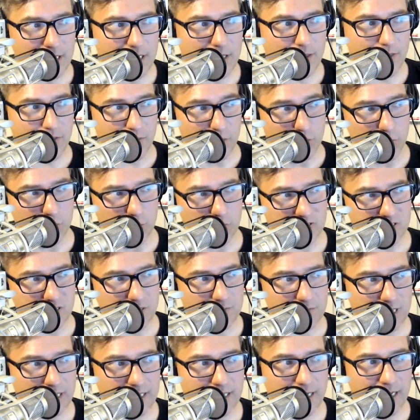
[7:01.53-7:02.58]
through some
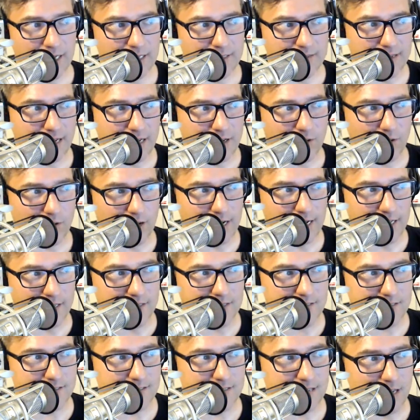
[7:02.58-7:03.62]
late night decorating
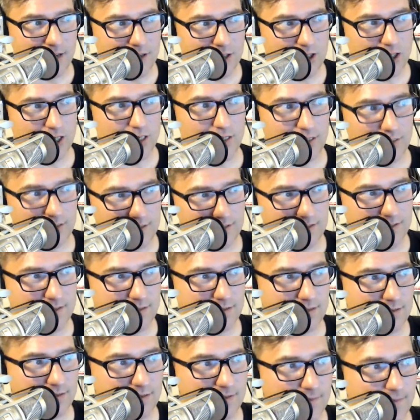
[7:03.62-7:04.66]
sessions.
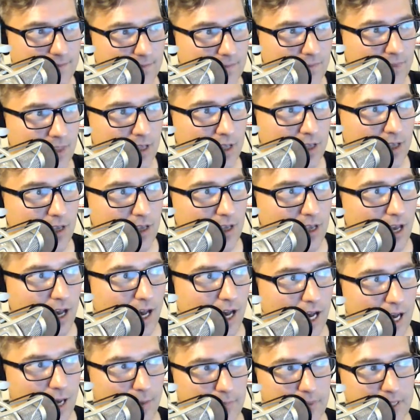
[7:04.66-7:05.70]

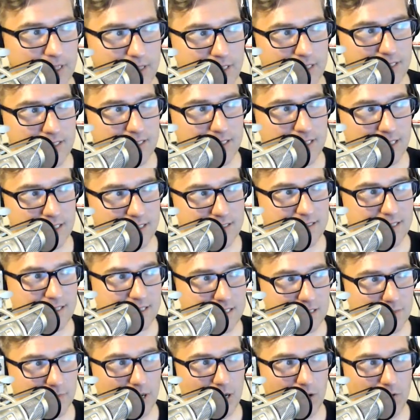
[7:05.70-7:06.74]
I've been listening since
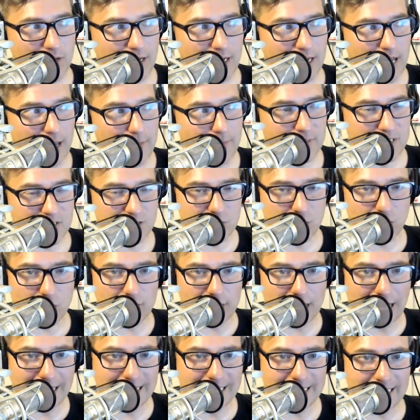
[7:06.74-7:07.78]
about episode
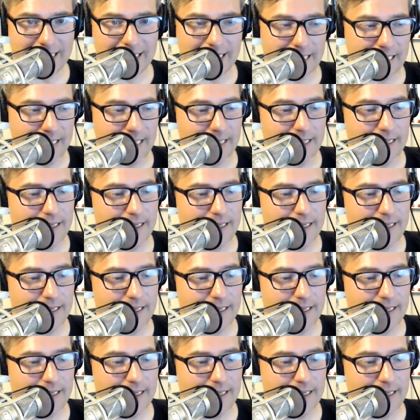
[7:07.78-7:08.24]
90.